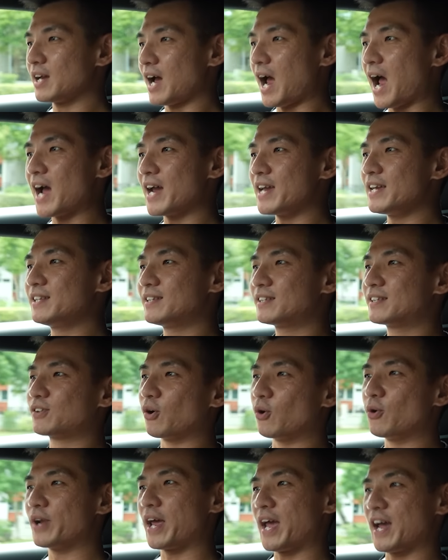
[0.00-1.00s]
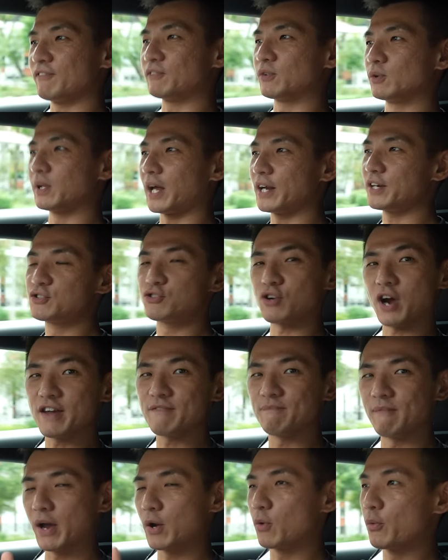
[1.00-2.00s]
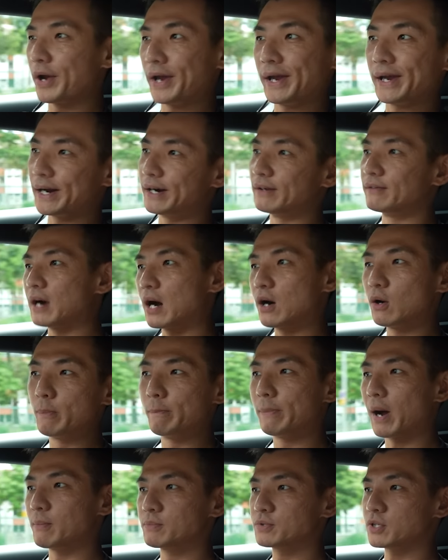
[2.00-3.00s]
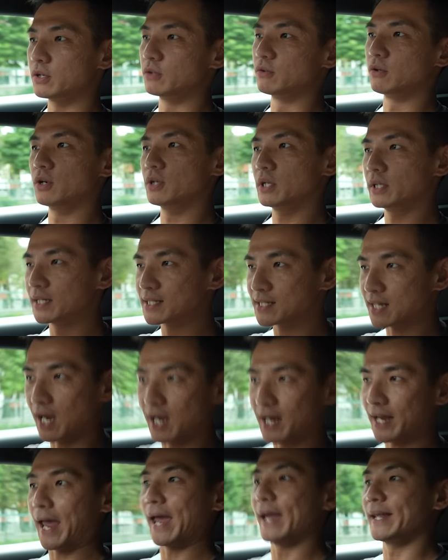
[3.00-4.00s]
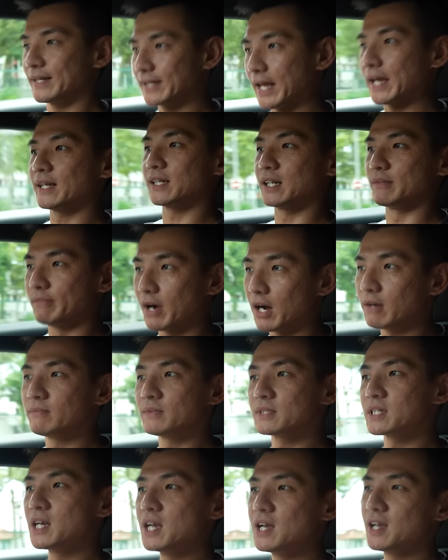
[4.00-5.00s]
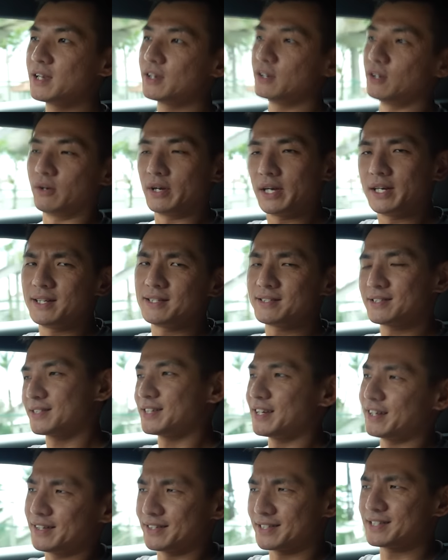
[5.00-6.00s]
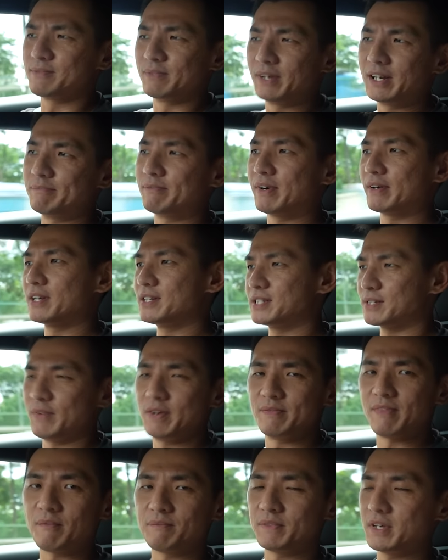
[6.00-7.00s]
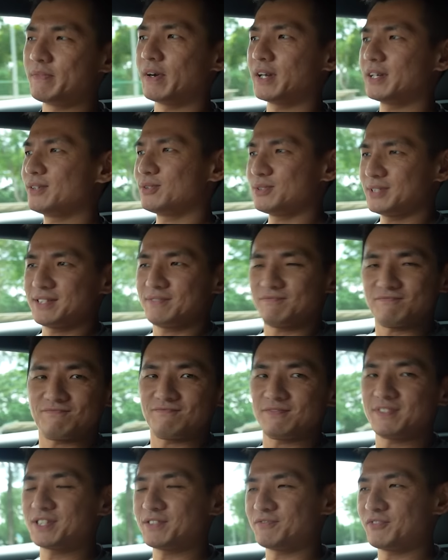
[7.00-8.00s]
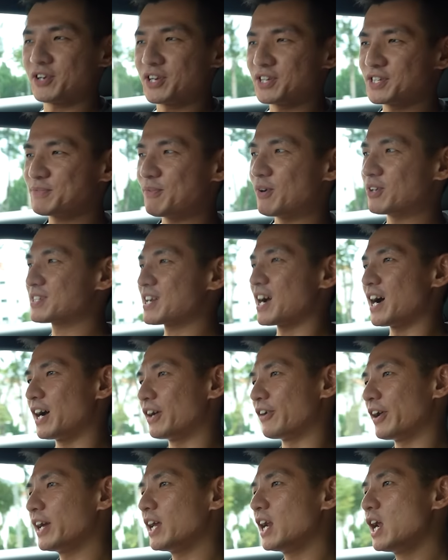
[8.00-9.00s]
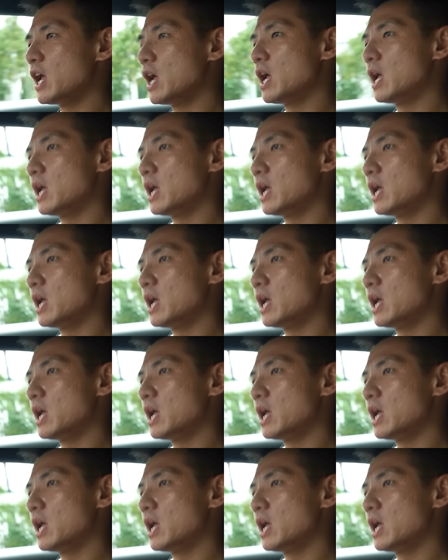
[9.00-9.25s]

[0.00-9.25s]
I don't have to like drive my way around bumps on the road. This car can take the bumps. You know, it is, yeah, it's a bit bumpy, but you know, it's a freaking sports car, right?